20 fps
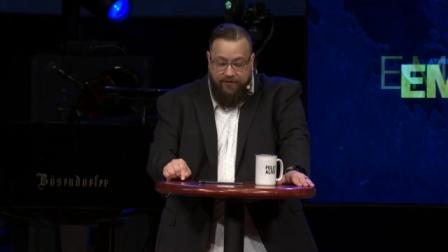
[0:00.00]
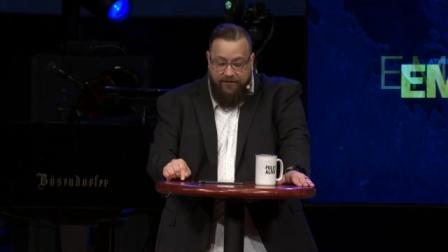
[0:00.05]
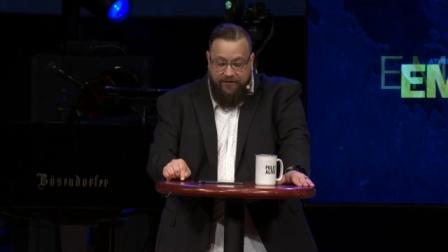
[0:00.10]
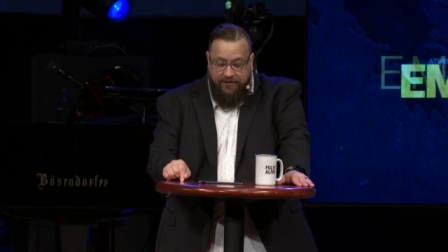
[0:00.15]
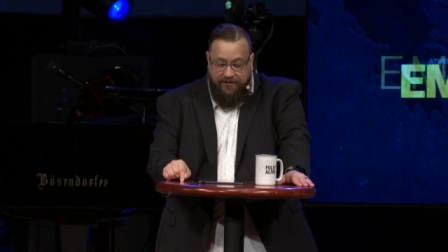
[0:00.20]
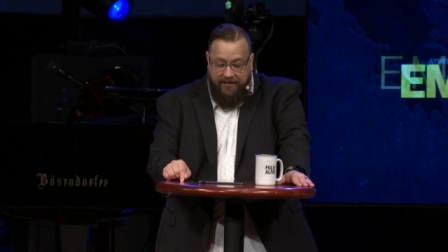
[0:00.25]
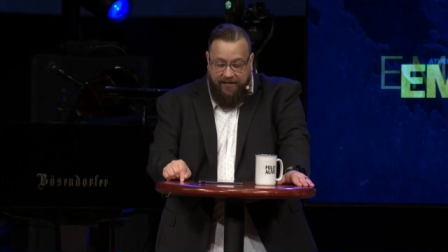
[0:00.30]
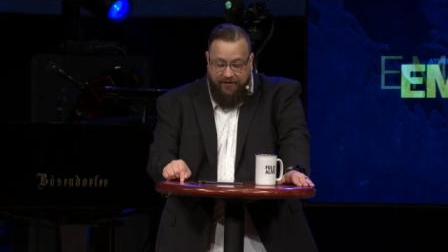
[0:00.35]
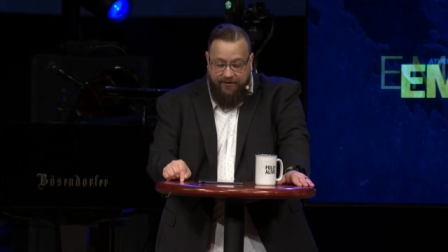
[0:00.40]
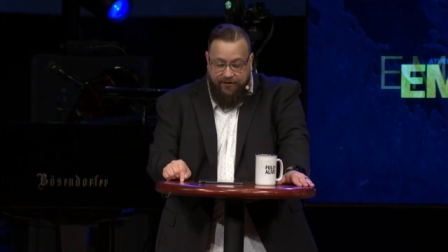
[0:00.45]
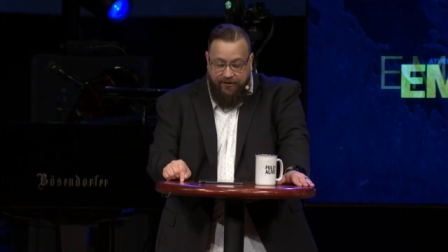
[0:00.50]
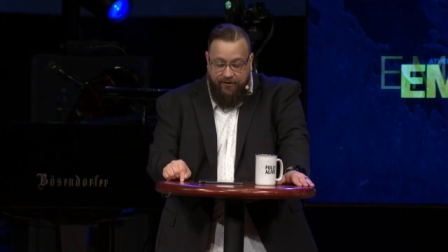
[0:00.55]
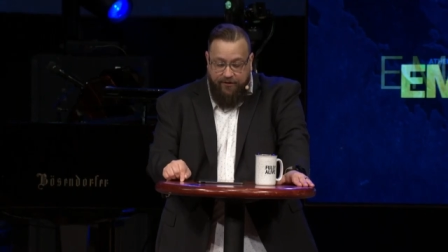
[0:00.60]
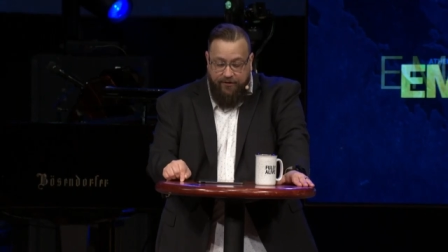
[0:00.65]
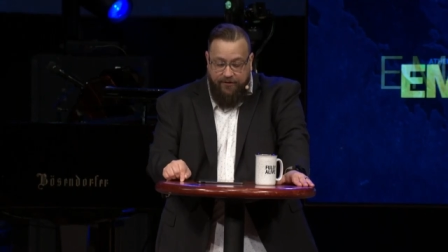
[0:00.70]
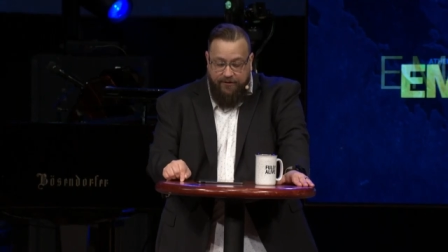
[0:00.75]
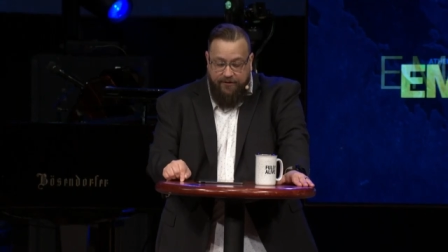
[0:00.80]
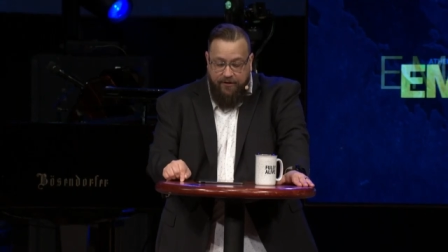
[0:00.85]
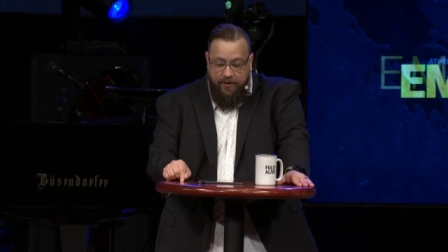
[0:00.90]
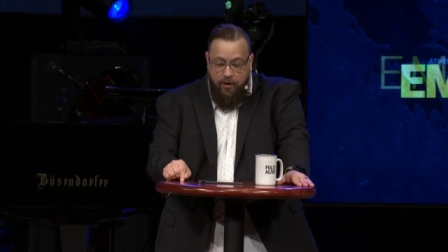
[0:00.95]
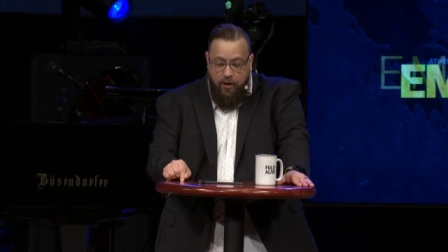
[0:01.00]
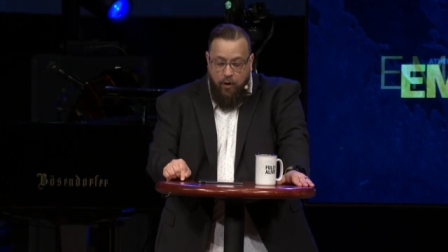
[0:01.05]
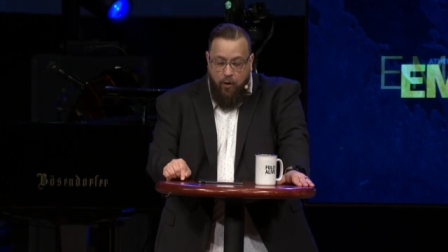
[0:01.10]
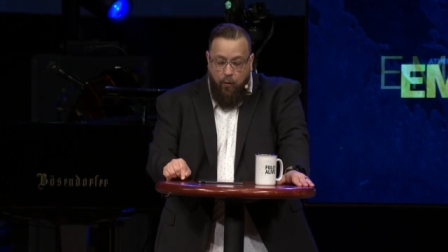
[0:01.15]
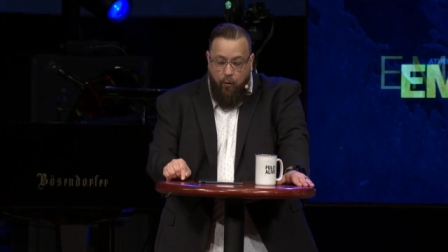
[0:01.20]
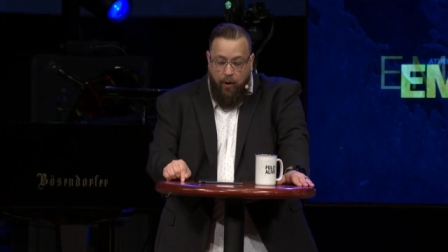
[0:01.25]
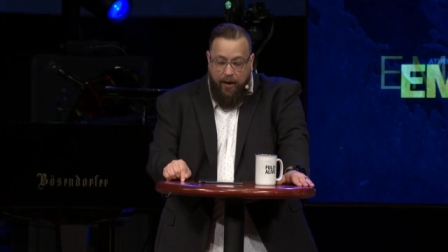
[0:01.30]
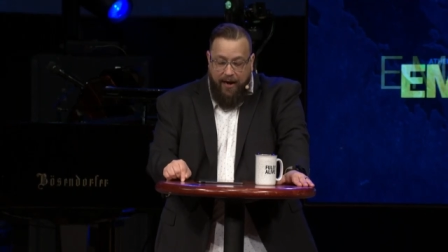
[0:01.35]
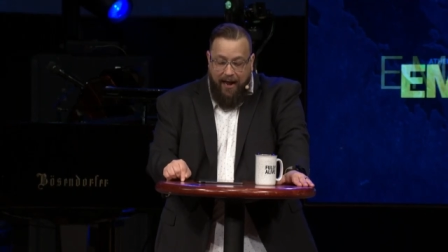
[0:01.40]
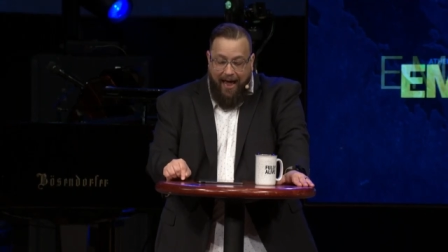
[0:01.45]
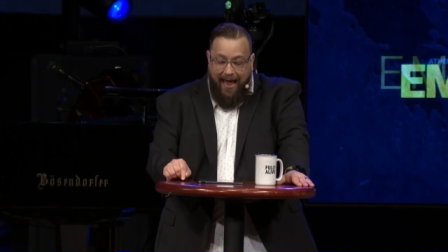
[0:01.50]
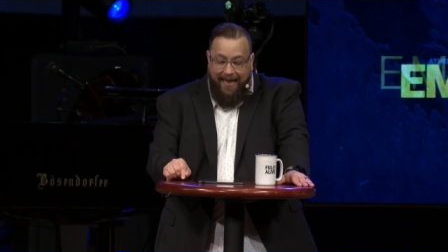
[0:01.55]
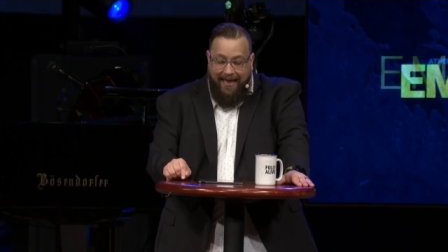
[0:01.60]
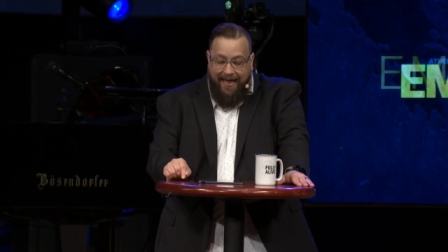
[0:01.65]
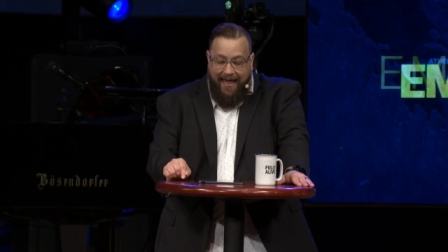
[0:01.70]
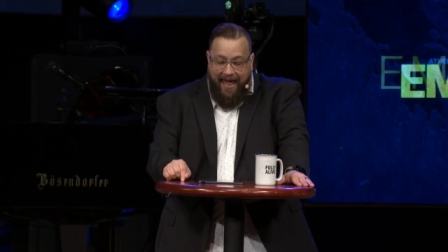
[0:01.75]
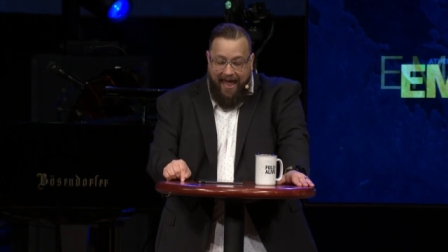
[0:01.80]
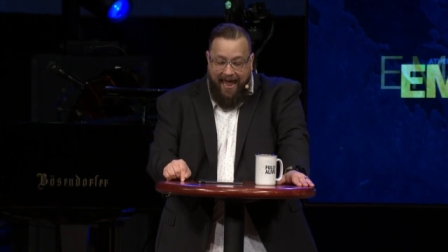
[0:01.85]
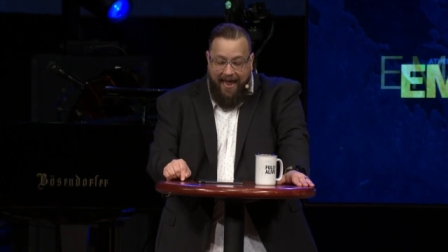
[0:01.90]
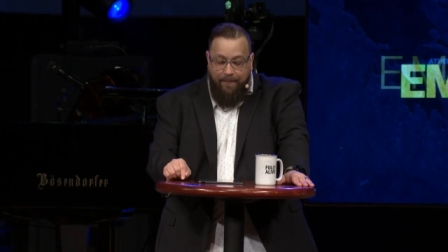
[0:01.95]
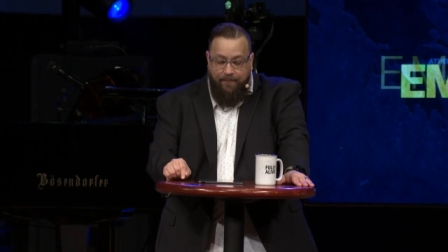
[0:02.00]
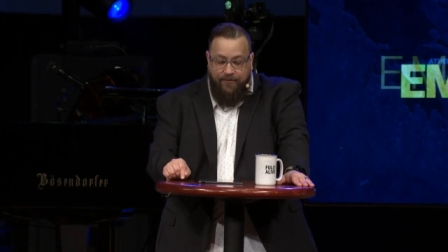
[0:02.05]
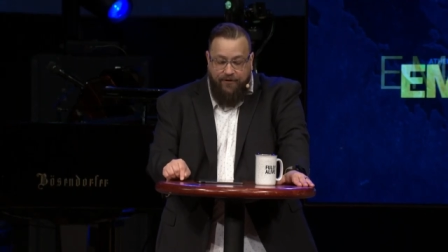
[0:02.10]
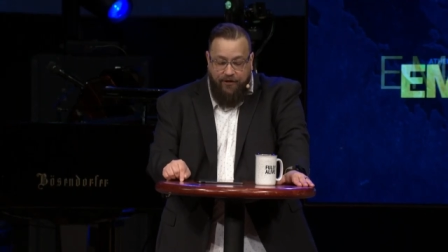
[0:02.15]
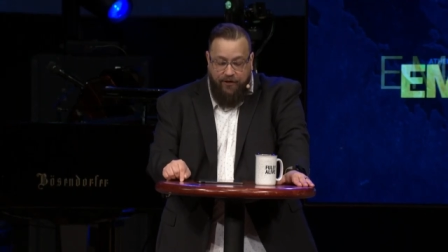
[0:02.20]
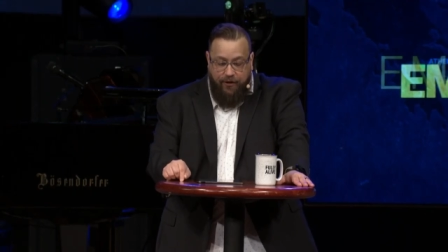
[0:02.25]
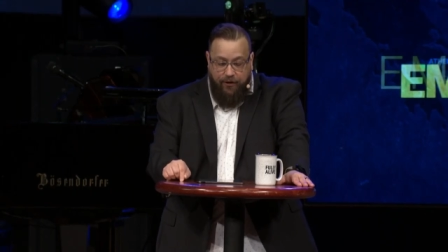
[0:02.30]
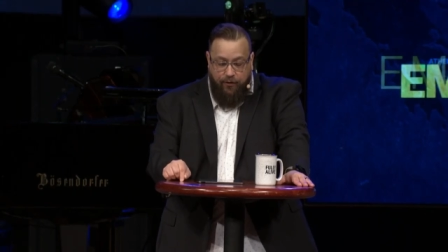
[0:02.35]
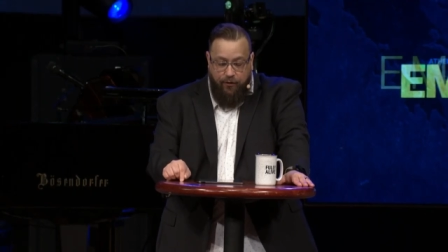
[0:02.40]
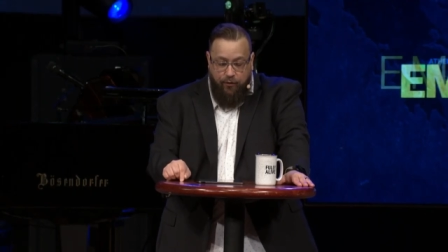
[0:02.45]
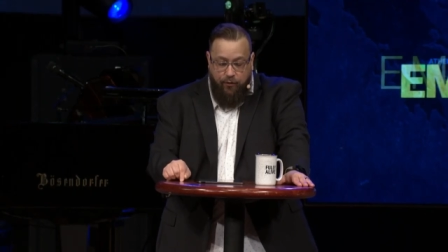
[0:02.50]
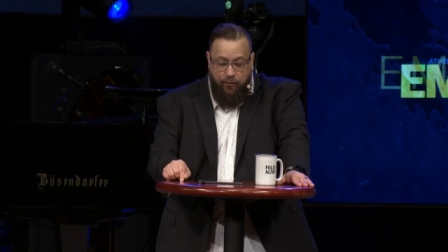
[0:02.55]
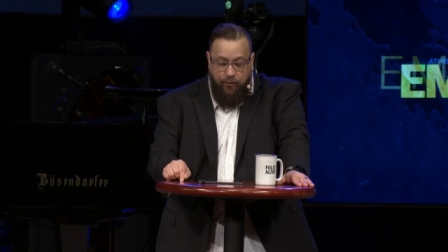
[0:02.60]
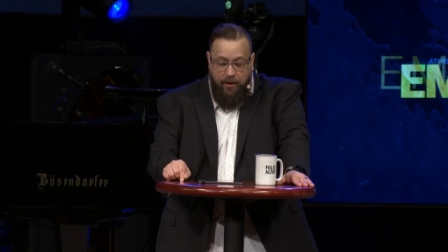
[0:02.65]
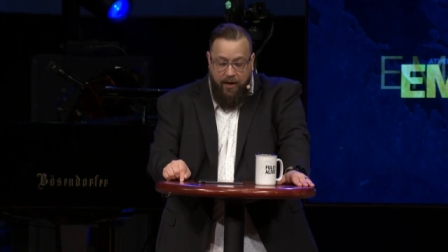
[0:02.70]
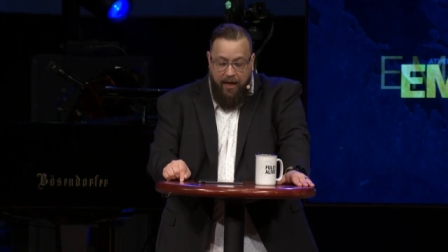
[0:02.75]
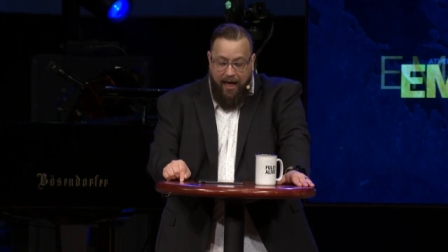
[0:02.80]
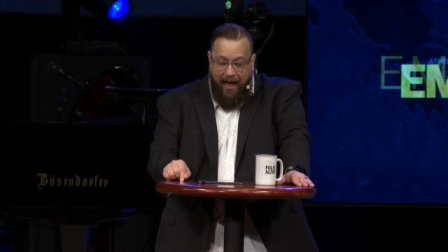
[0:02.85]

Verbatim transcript: and sisters, when I came to you,